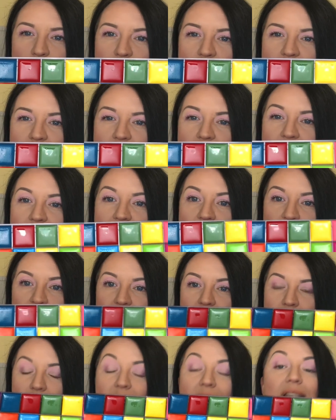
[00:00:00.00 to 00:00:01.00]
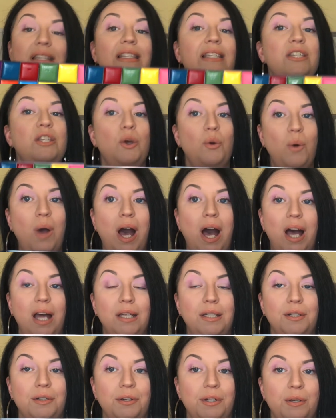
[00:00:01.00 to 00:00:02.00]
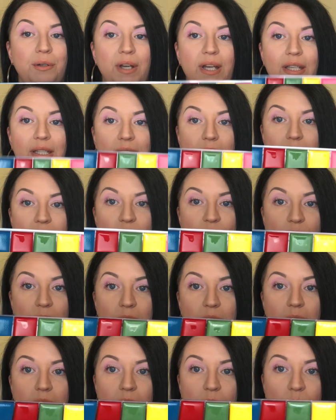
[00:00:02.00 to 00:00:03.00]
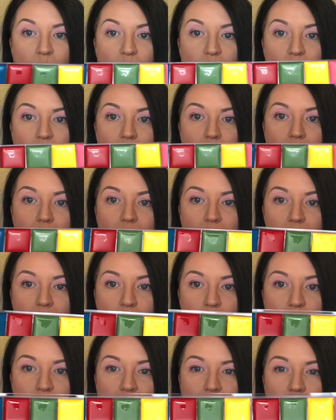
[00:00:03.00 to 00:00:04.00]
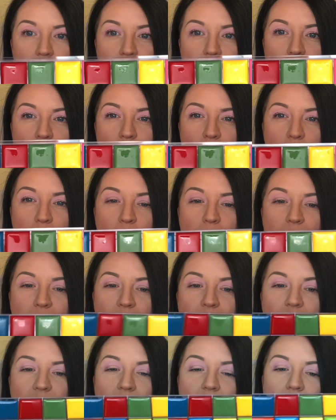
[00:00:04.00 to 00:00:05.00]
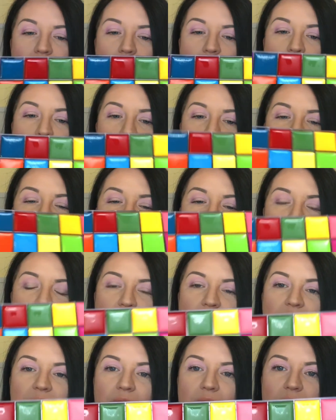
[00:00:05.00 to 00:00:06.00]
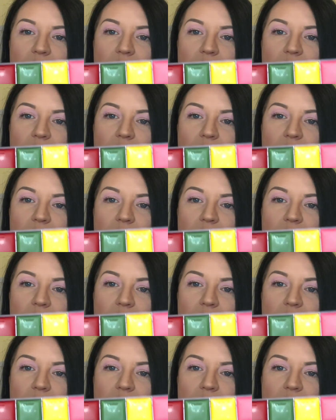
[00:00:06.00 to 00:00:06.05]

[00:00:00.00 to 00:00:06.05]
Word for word: right here. I think it was a lot, it's so hot in here, you guys, it's starting to like run off a little bit. But that gold shade right here